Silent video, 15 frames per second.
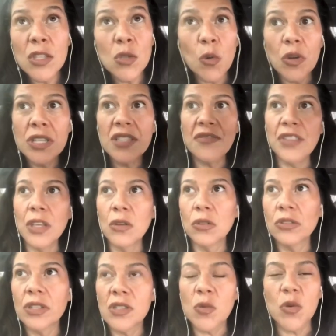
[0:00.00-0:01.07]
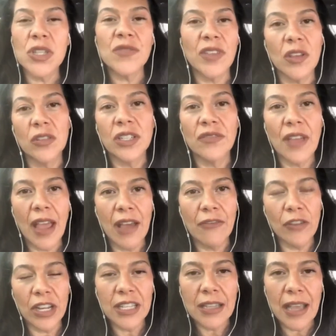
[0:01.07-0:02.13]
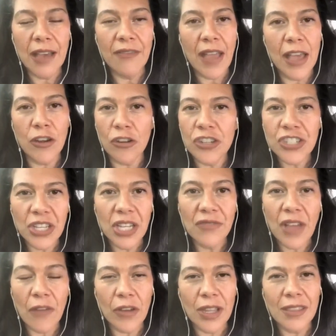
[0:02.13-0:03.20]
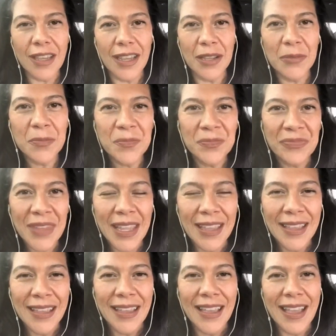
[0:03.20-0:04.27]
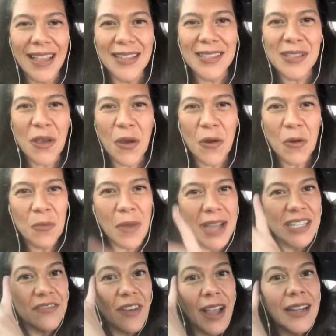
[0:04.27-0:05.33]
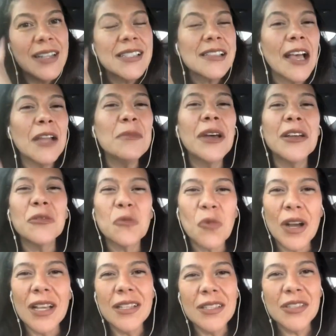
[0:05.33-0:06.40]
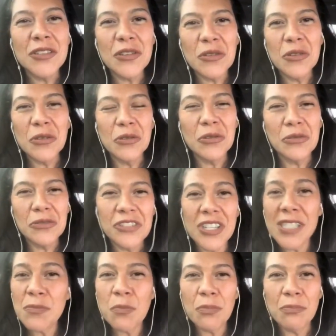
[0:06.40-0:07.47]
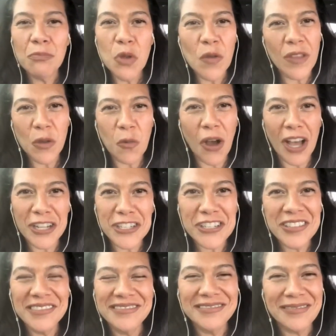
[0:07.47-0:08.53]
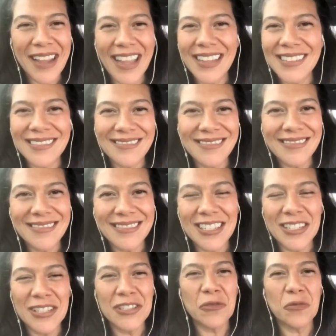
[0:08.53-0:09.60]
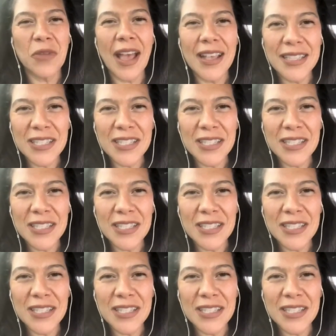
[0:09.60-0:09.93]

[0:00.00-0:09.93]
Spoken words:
the source field of energy, of everything. And so my divine assignment was to just movie watch, right? Just to